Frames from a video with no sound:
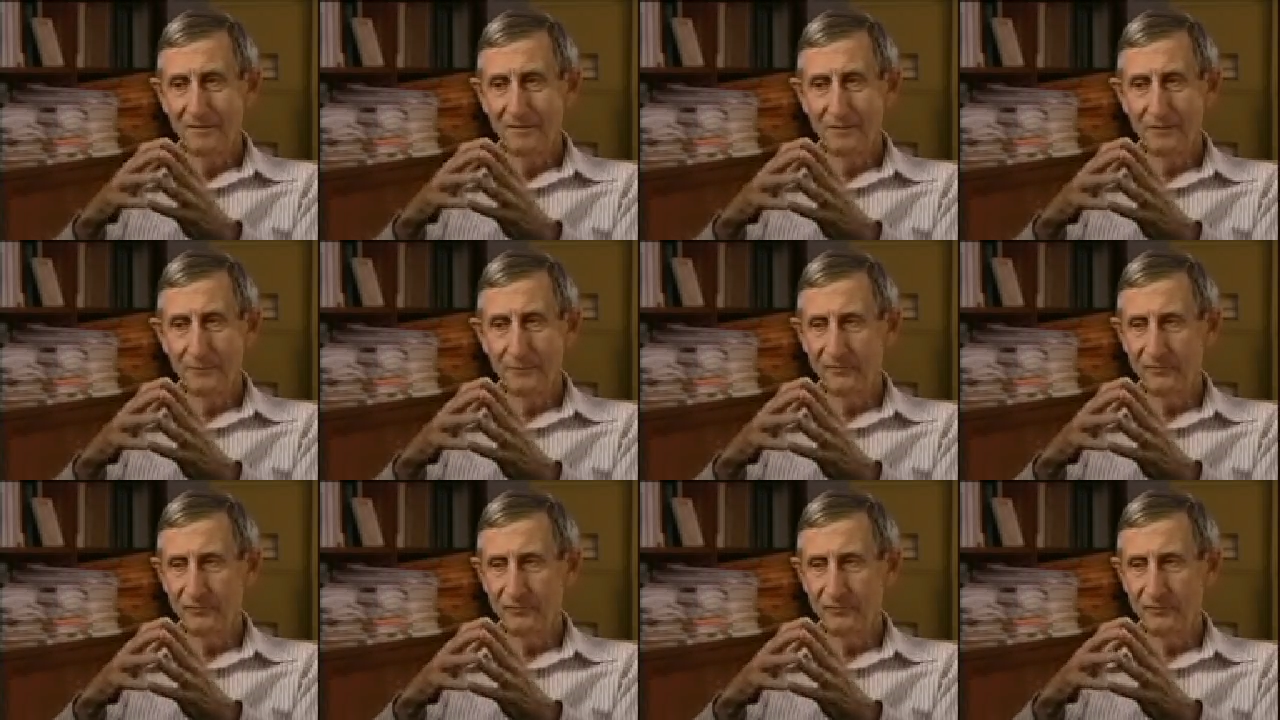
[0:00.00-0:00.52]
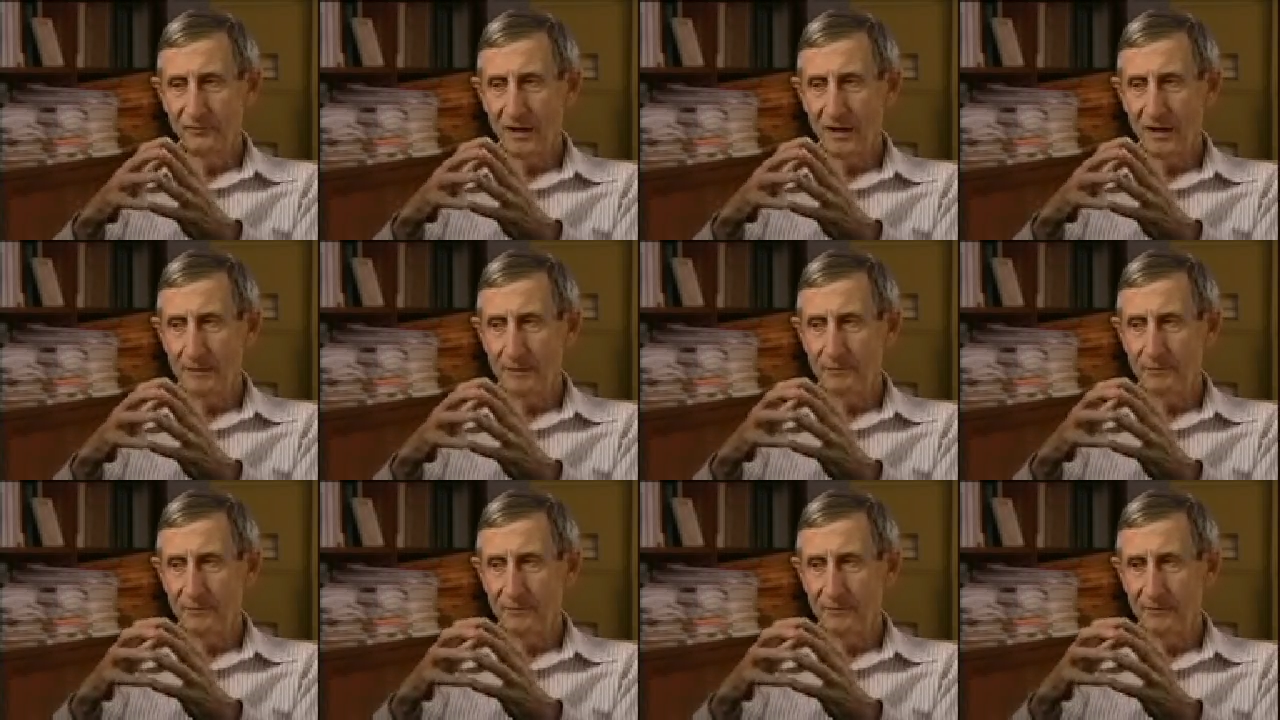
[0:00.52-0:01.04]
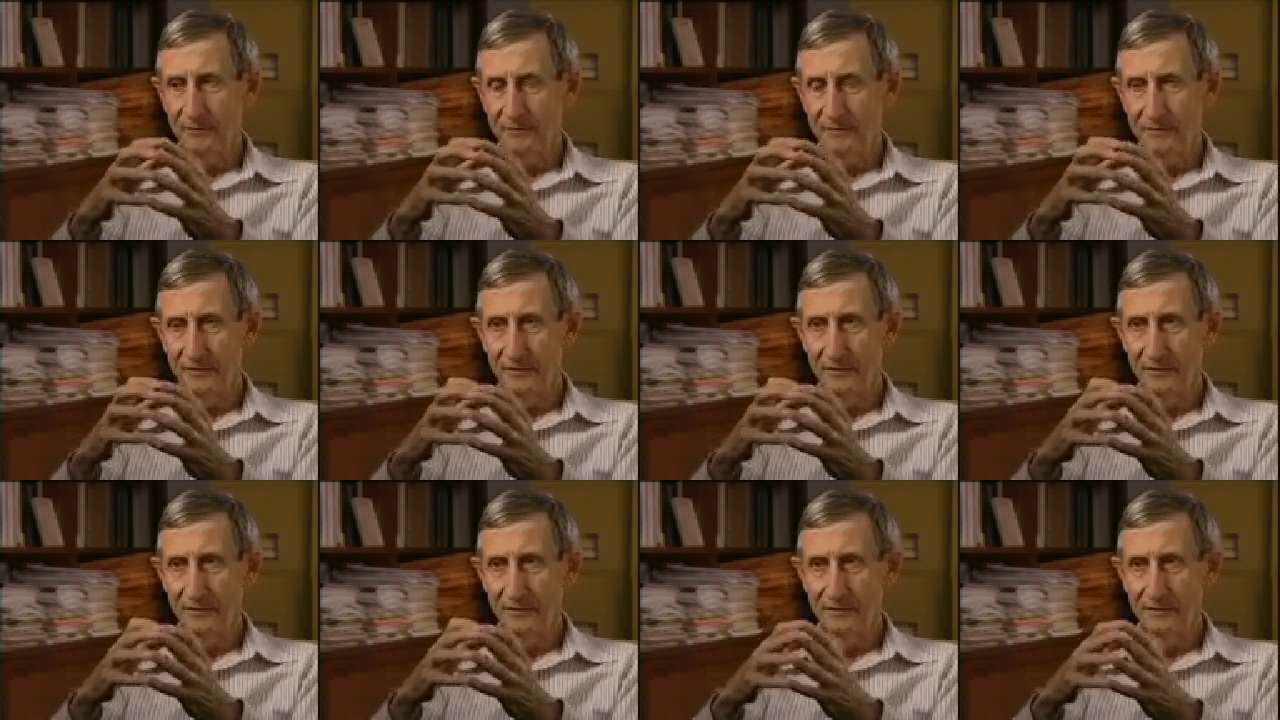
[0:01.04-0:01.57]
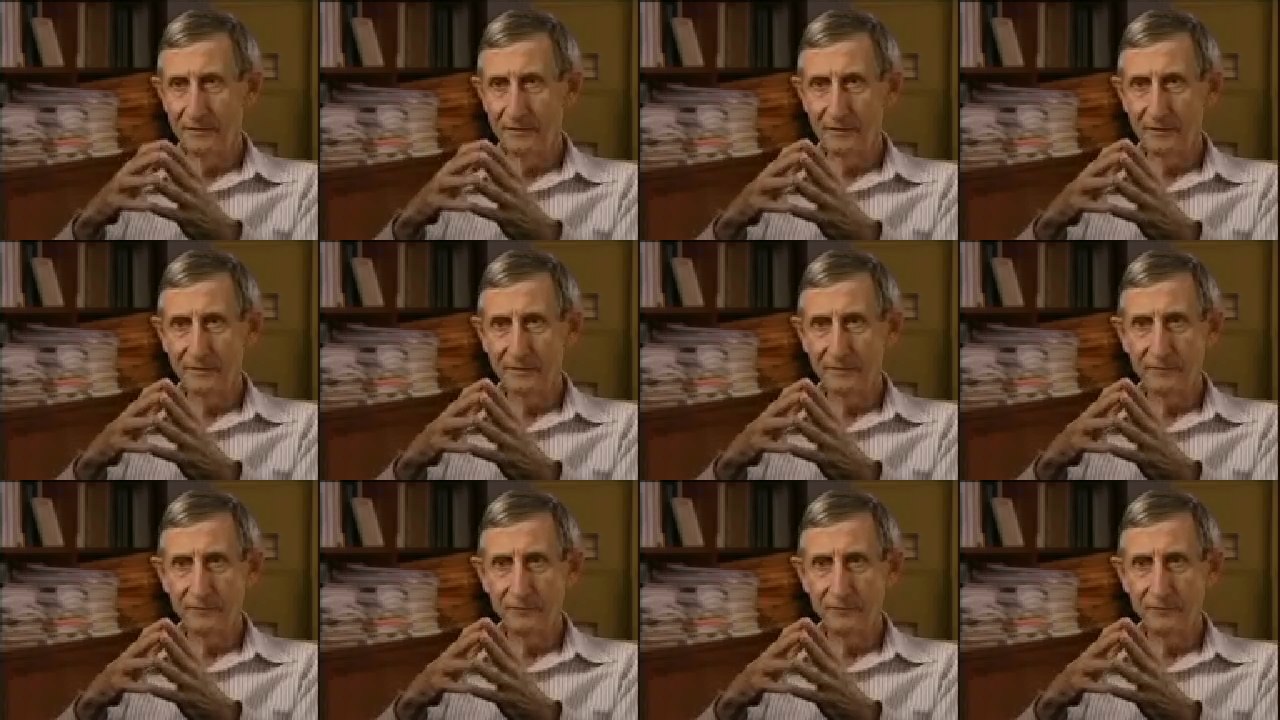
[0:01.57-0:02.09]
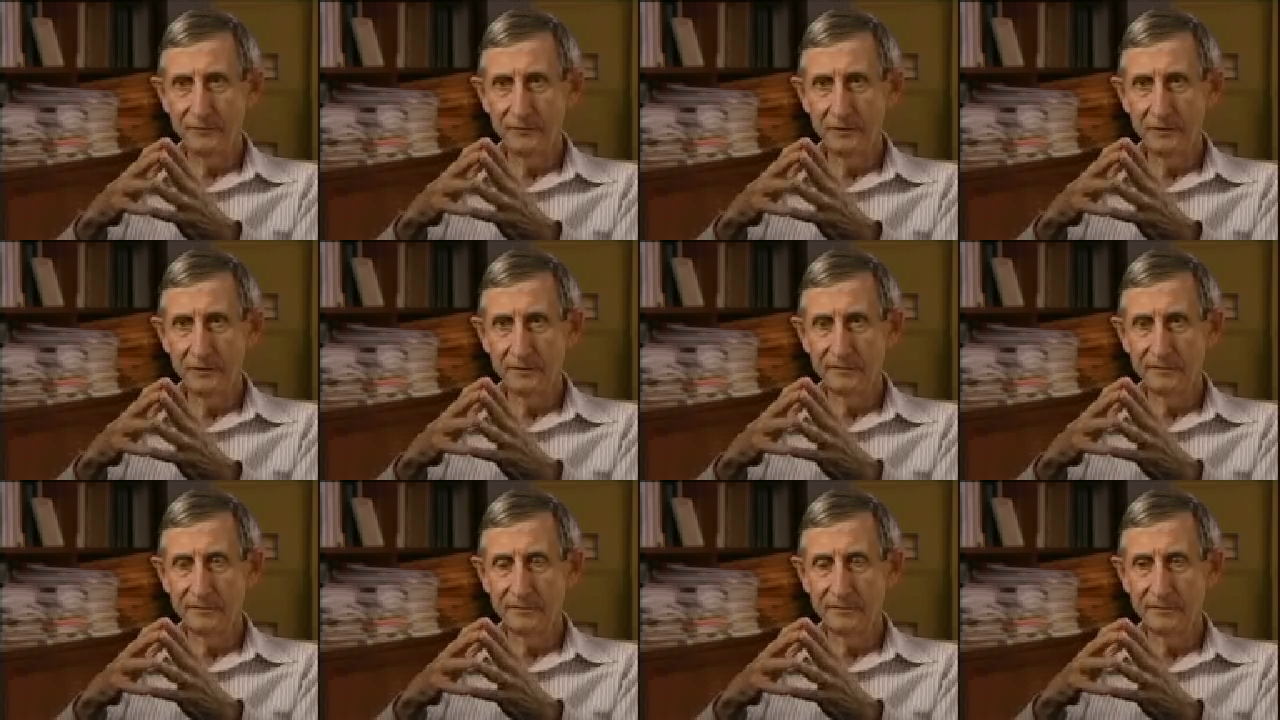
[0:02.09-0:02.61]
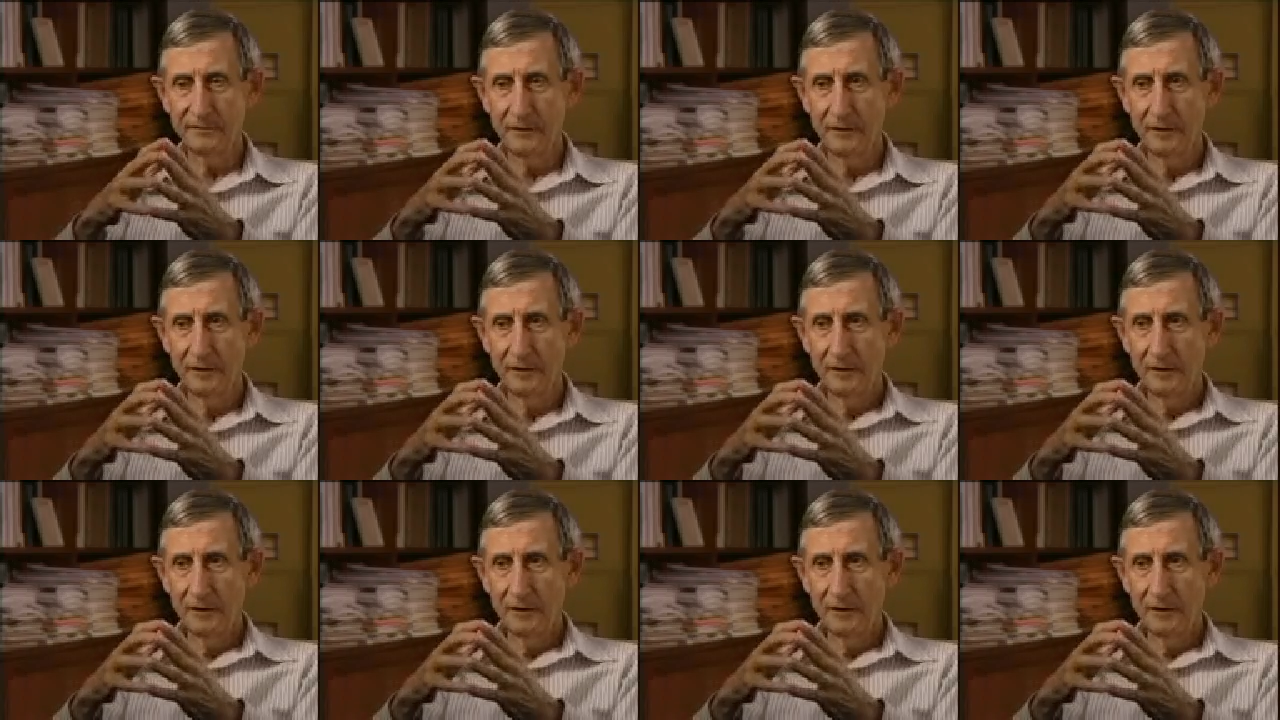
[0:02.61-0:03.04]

what should happen is in the next few years is